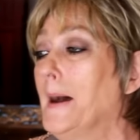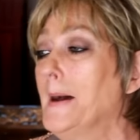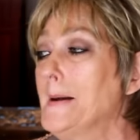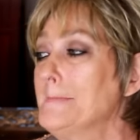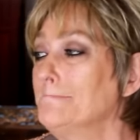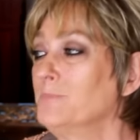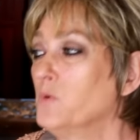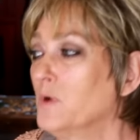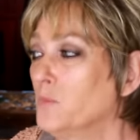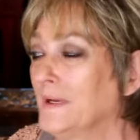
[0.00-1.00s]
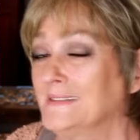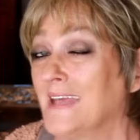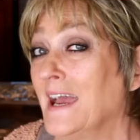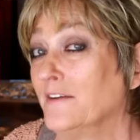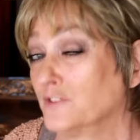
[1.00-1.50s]
You want to wait till
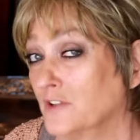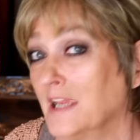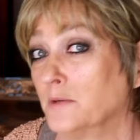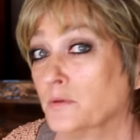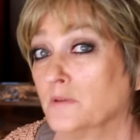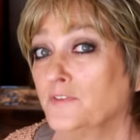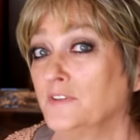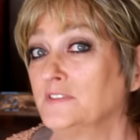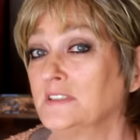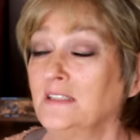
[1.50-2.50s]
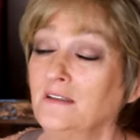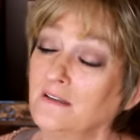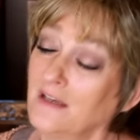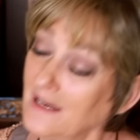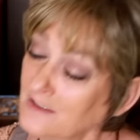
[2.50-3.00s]
after April 15th.
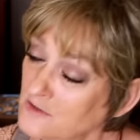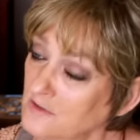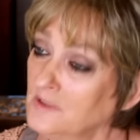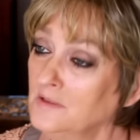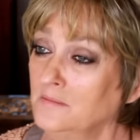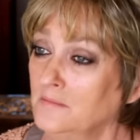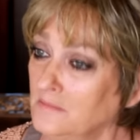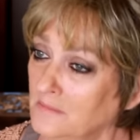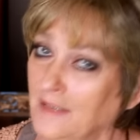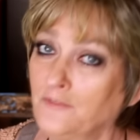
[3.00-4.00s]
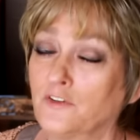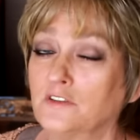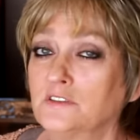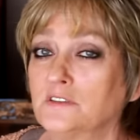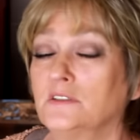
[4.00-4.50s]
Actually, May
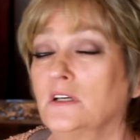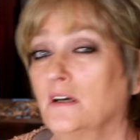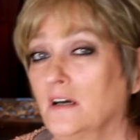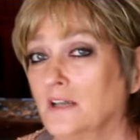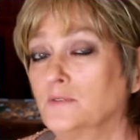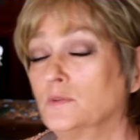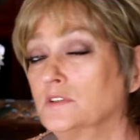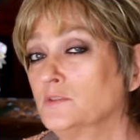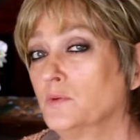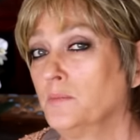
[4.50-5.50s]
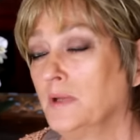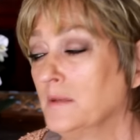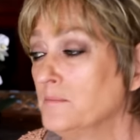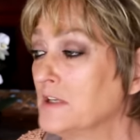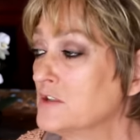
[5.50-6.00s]
1st onwards would be
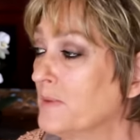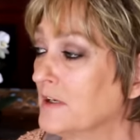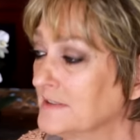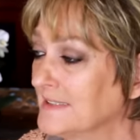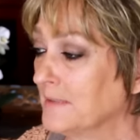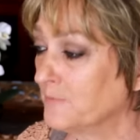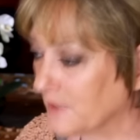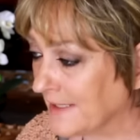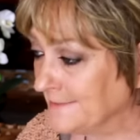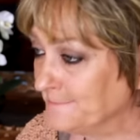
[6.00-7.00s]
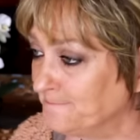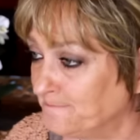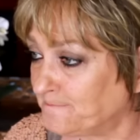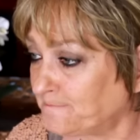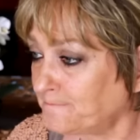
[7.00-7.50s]
a much better time for
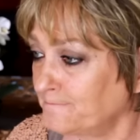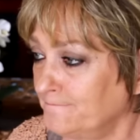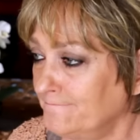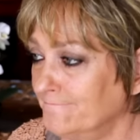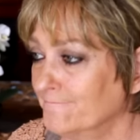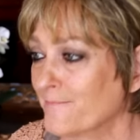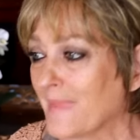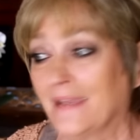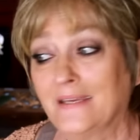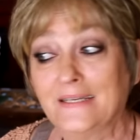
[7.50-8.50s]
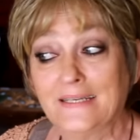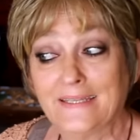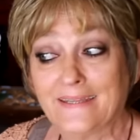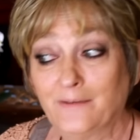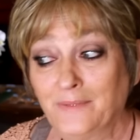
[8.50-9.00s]
it.
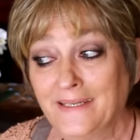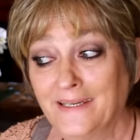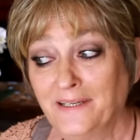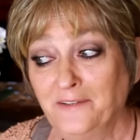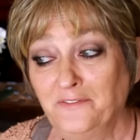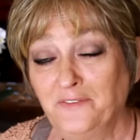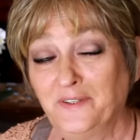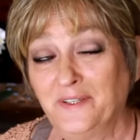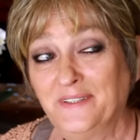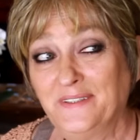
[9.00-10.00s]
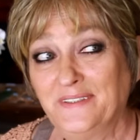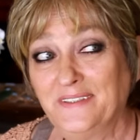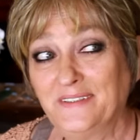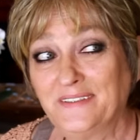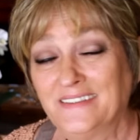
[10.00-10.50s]
Then we have,
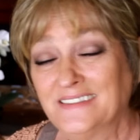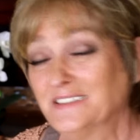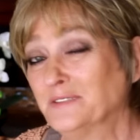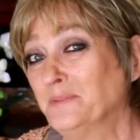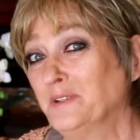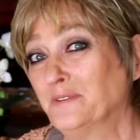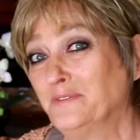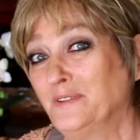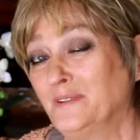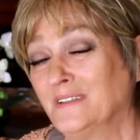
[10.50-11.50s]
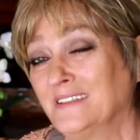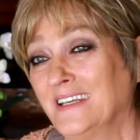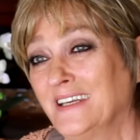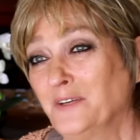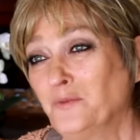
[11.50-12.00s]
this is a beautiful
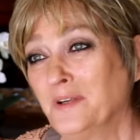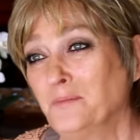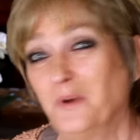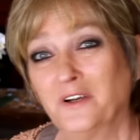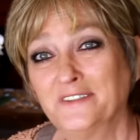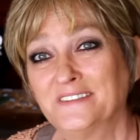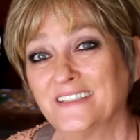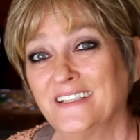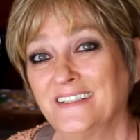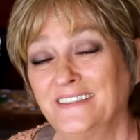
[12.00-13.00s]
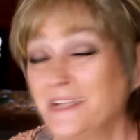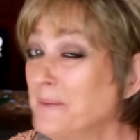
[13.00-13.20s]
day when Mars and